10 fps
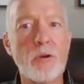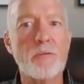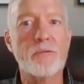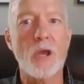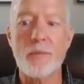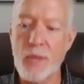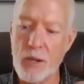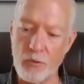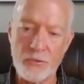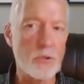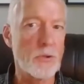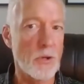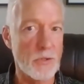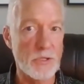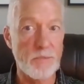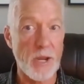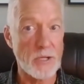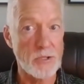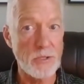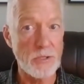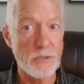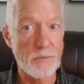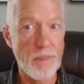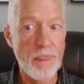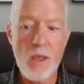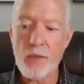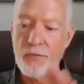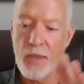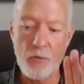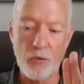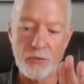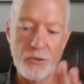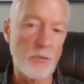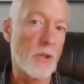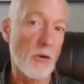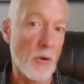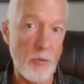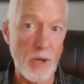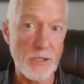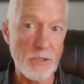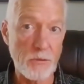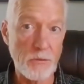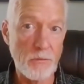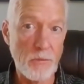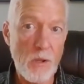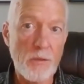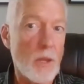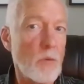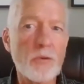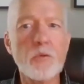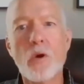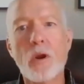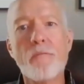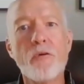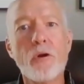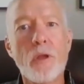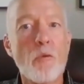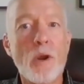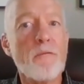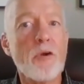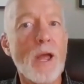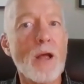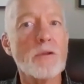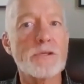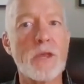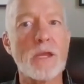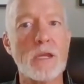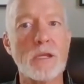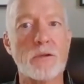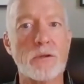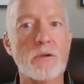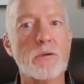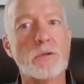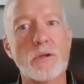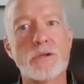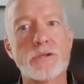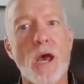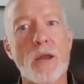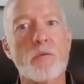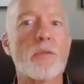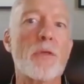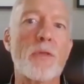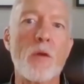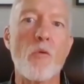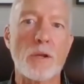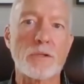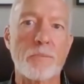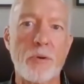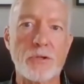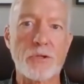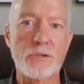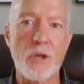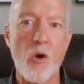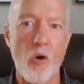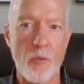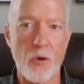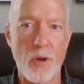of time, they will do their inspections, they will do their appraisal, they will do whatever else they need to do to decide whether they want to purchase the home or